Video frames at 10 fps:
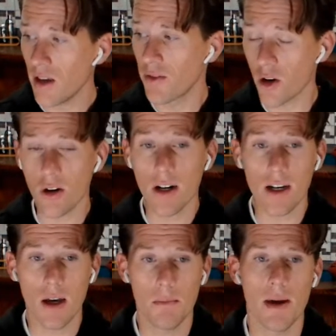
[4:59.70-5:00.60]
if you're going to
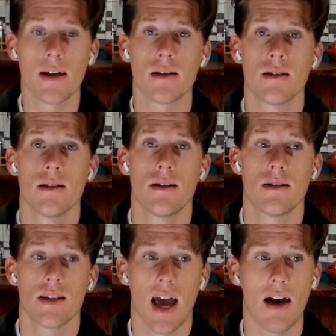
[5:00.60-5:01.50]
commit
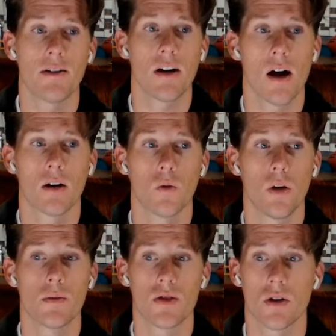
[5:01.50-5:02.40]
to having Connor
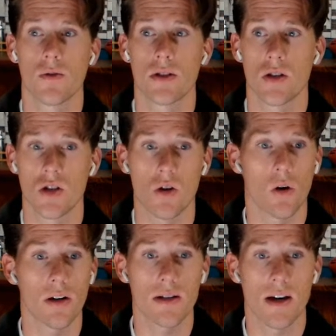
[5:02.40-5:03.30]
Williams serve as the
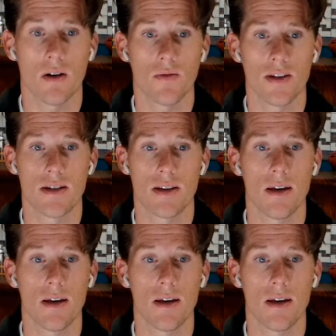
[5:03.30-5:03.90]
starting center of this